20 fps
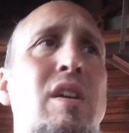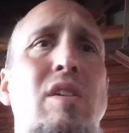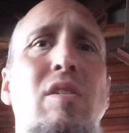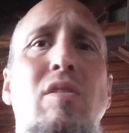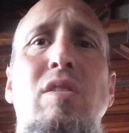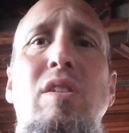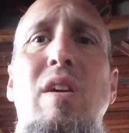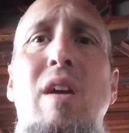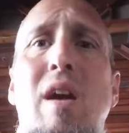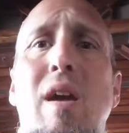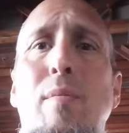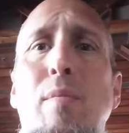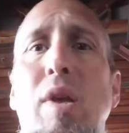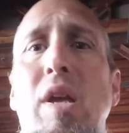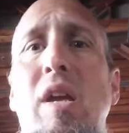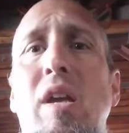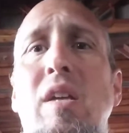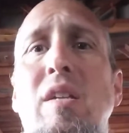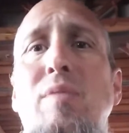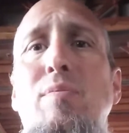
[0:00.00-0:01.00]
your
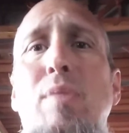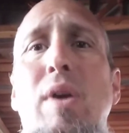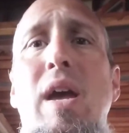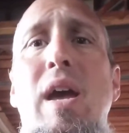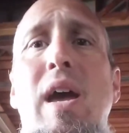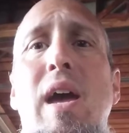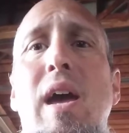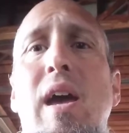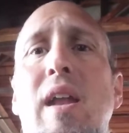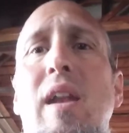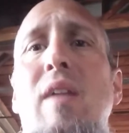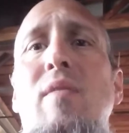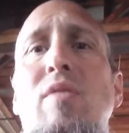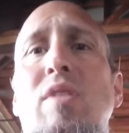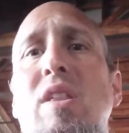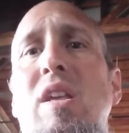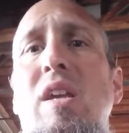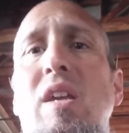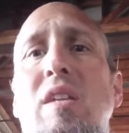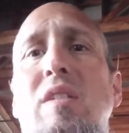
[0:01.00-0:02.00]
timing is bad,
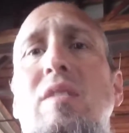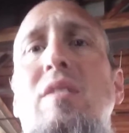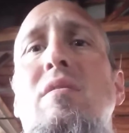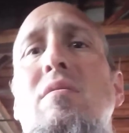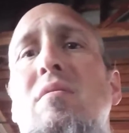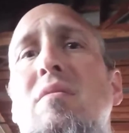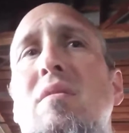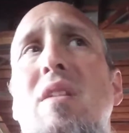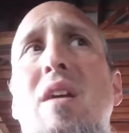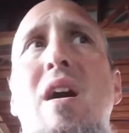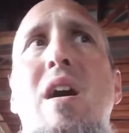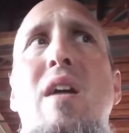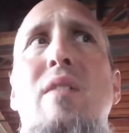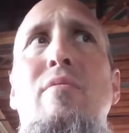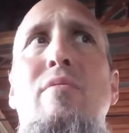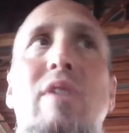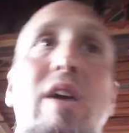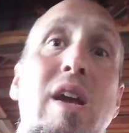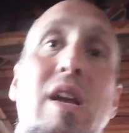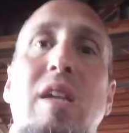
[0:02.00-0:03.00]
everything is not
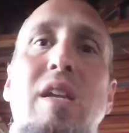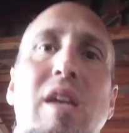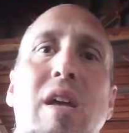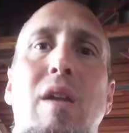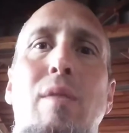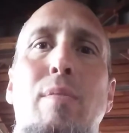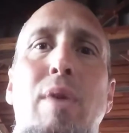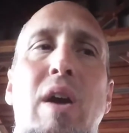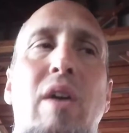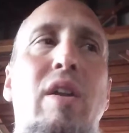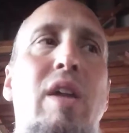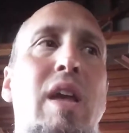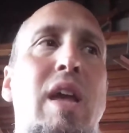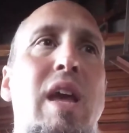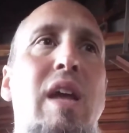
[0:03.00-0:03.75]
right yet about it,